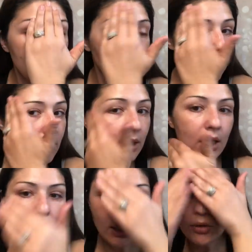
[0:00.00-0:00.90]
nicely
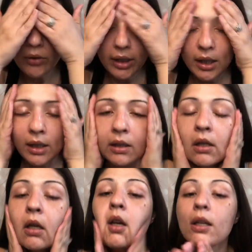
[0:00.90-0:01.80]
hydrated,
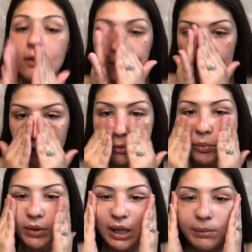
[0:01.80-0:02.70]
so
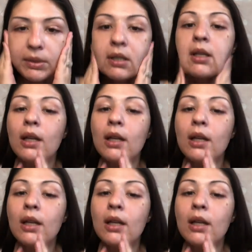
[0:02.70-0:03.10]
prepped,